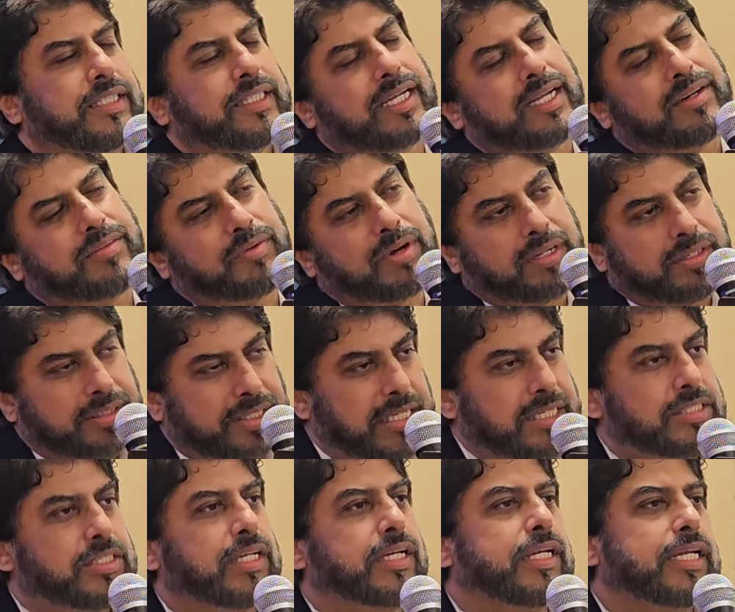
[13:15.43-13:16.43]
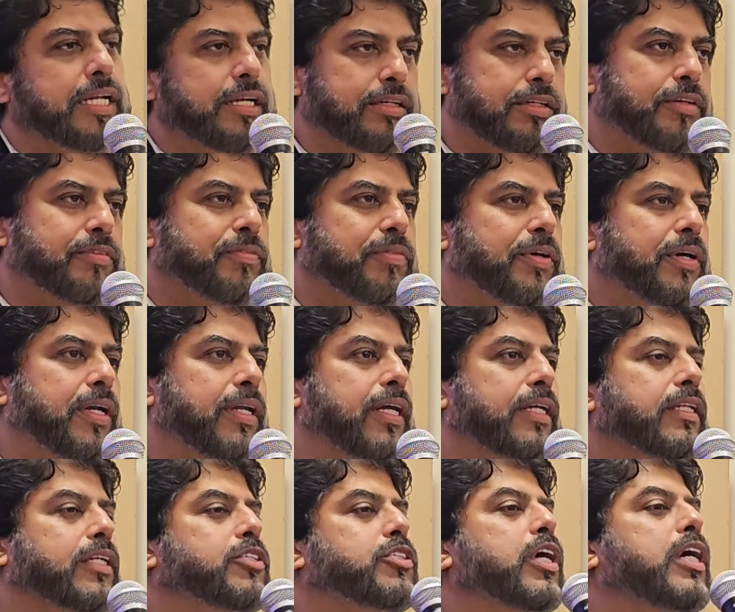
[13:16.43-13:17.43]
they run things a little differently,
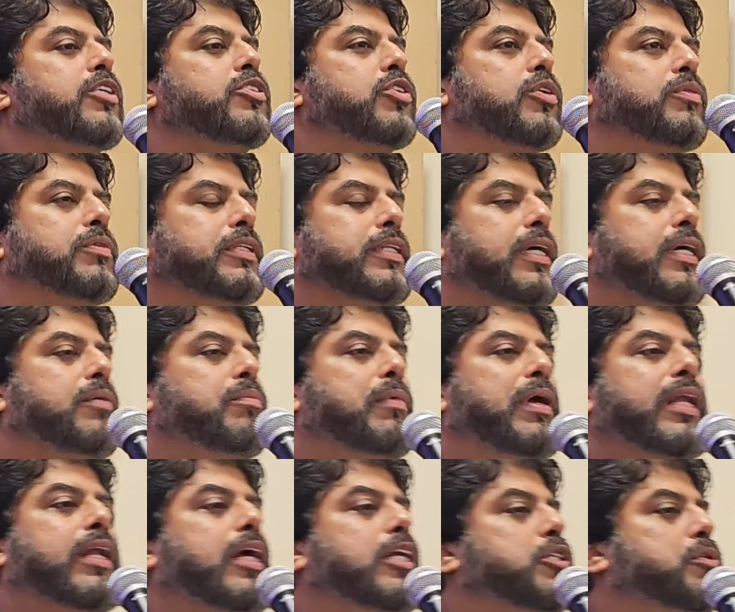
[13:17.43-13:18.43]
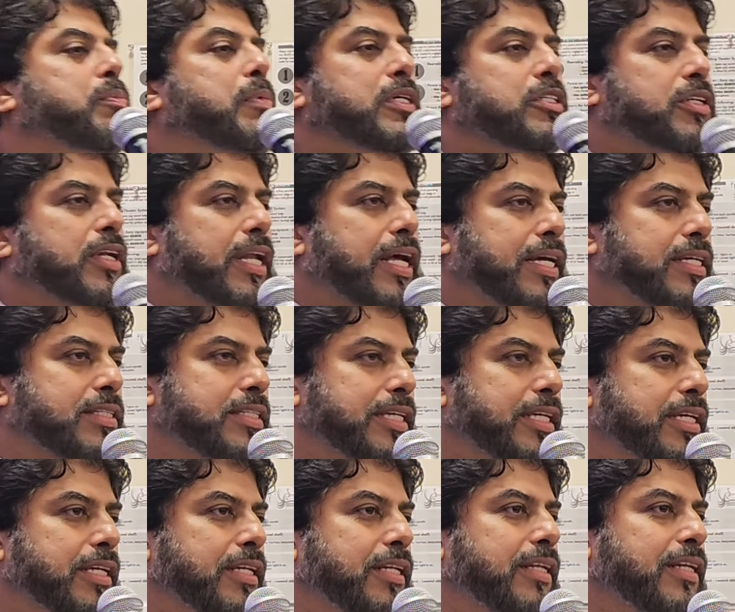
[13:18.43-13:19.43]
and the judge over there may not specialize
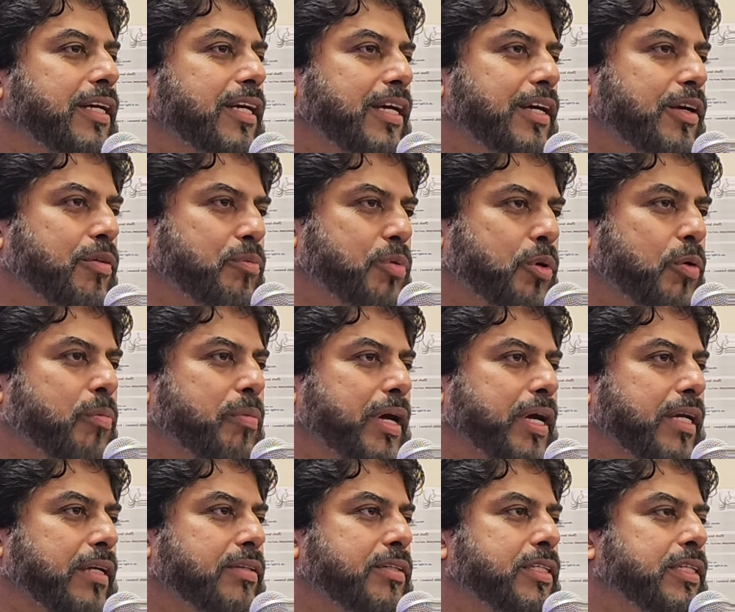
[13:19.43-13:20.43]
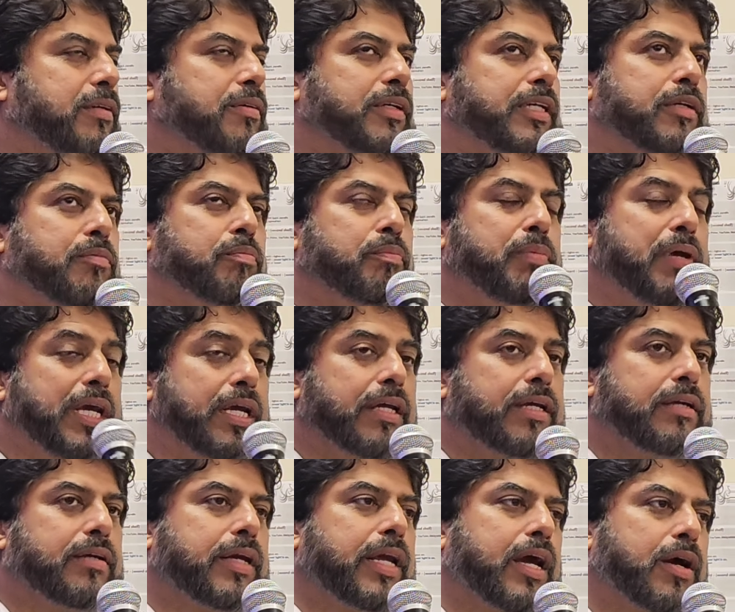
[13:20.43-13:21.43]
in probate. See, in
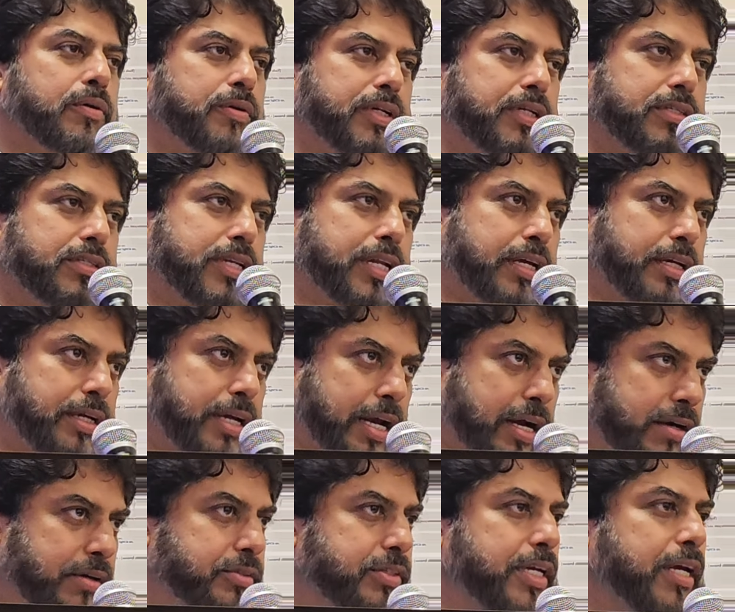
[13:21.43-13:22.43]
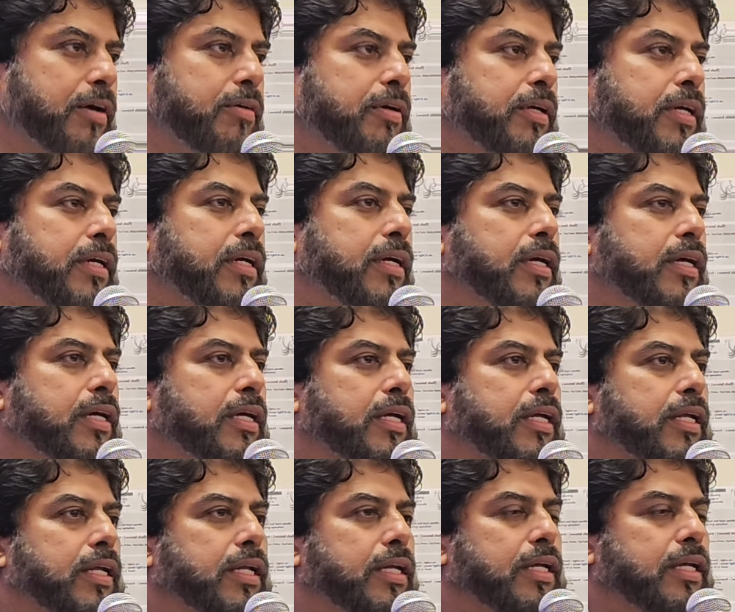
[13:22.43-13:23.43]
big counties like Harris County,
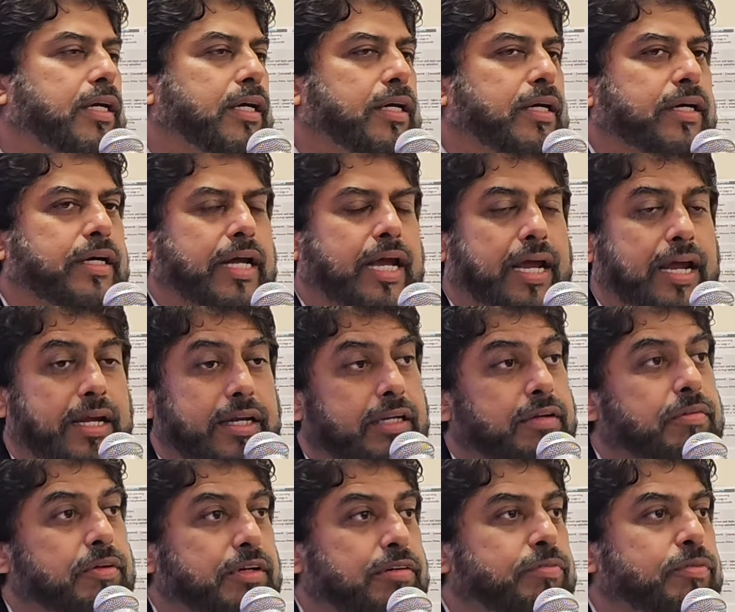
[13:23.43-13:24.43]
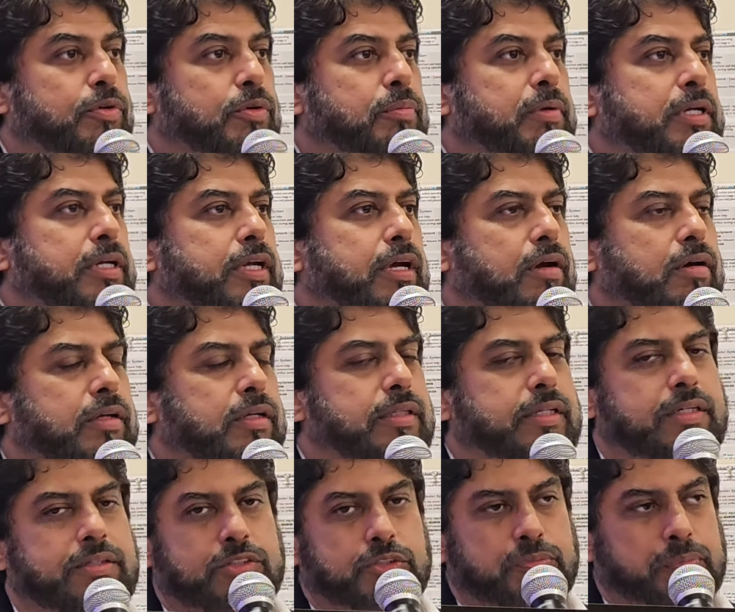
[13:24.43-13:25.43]
and even in Probate County,
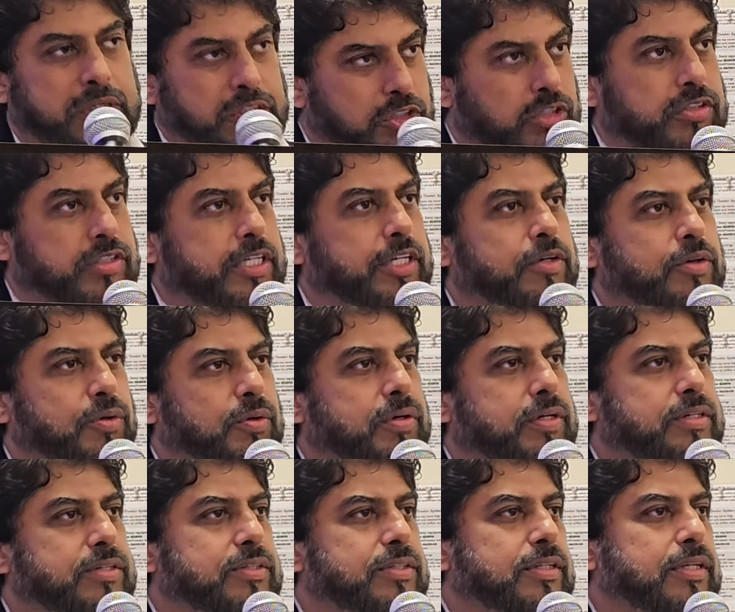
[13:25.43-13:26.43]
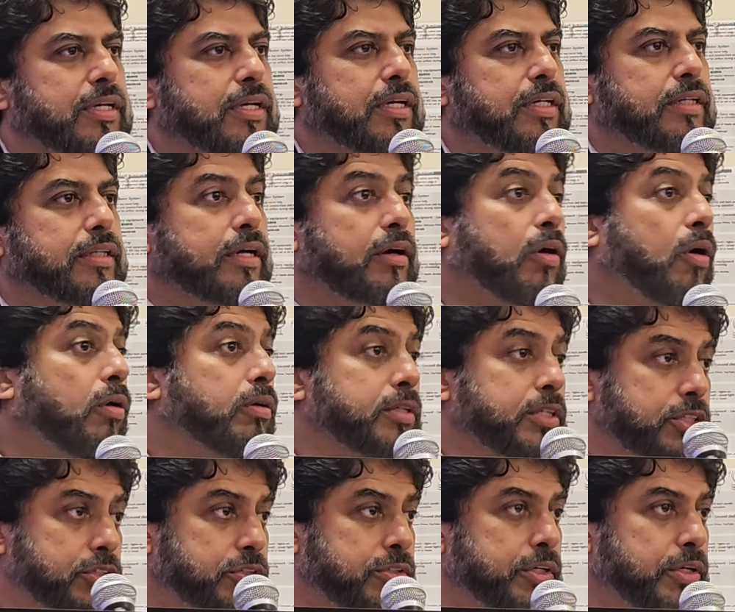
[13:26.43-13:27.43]
there's specialty courts. They're all
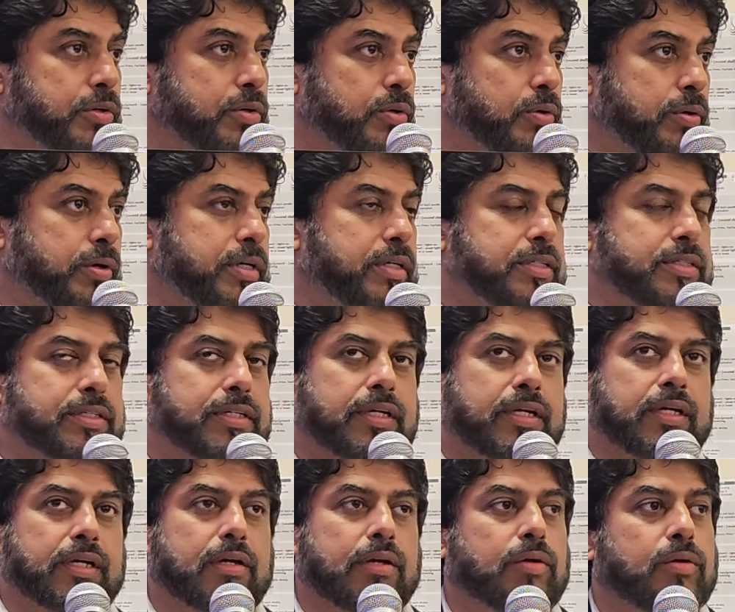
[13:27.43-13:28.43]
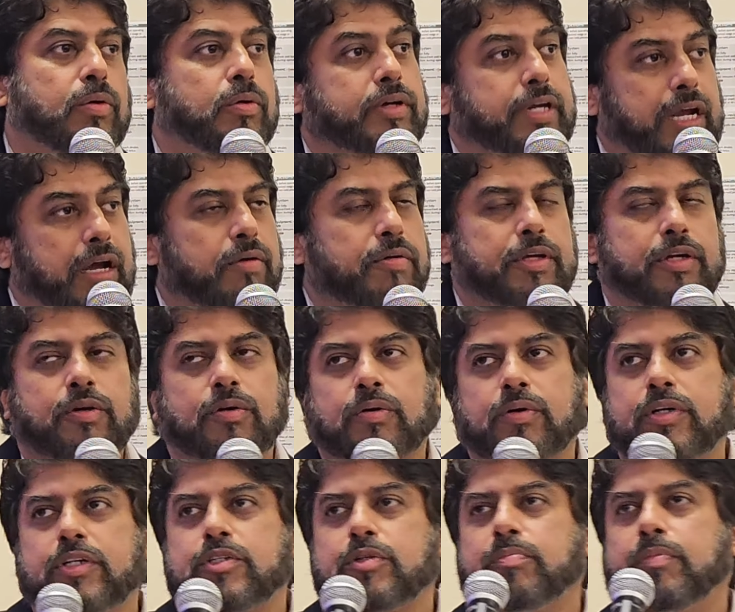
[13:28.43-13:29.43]
district courts or county
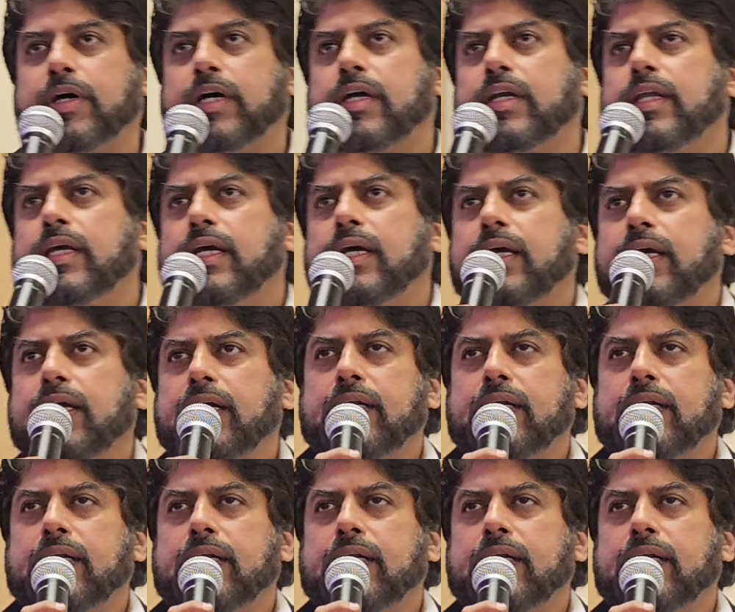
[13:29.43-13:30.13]
courts, but